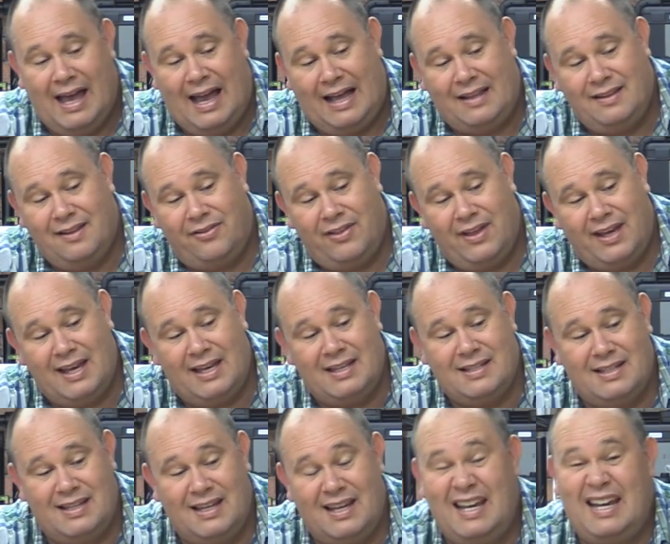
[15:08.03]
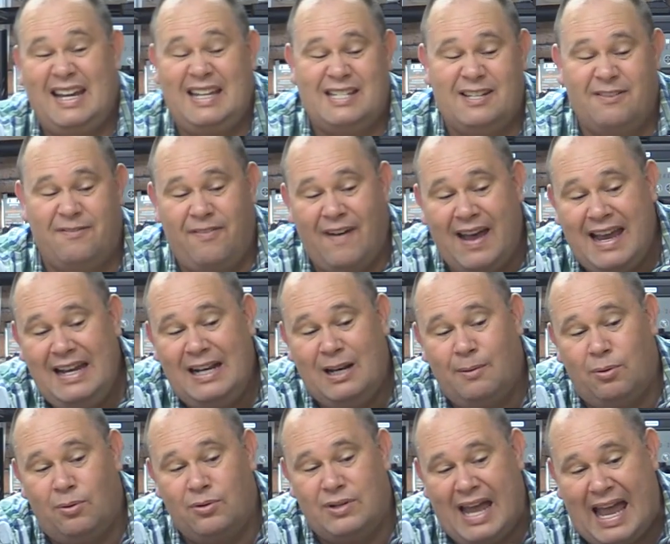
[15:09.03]
And the thing is, it's
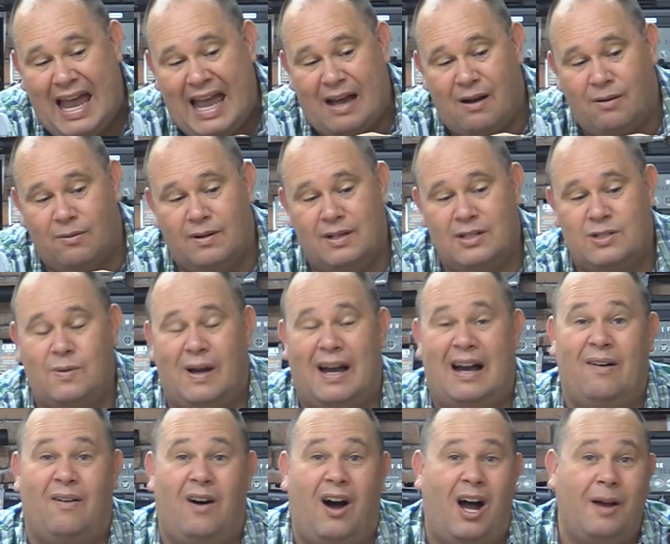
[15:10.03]
available now as well.